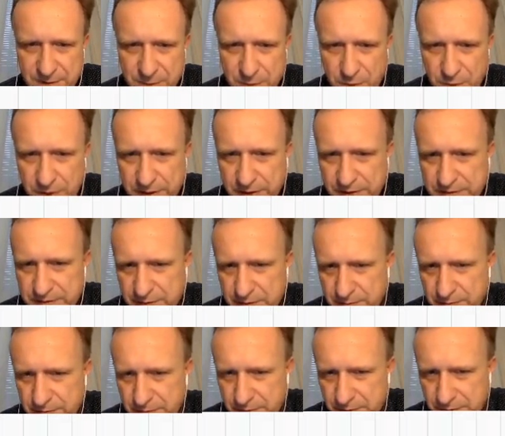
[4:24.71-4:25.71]

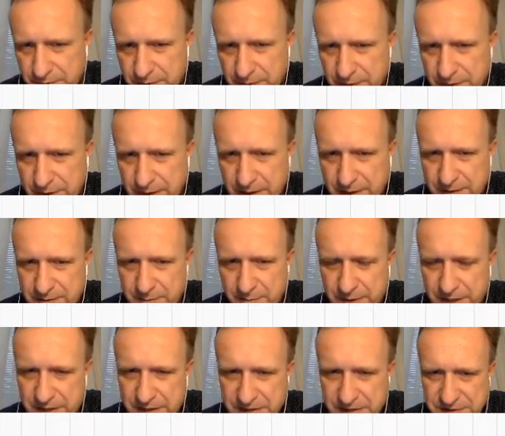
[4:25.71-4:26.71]
logarithm in
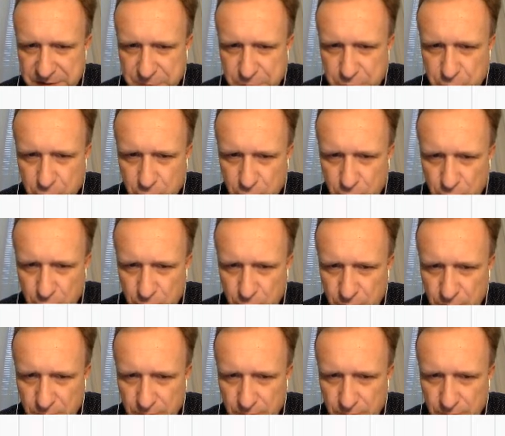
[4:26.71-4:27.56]
base 2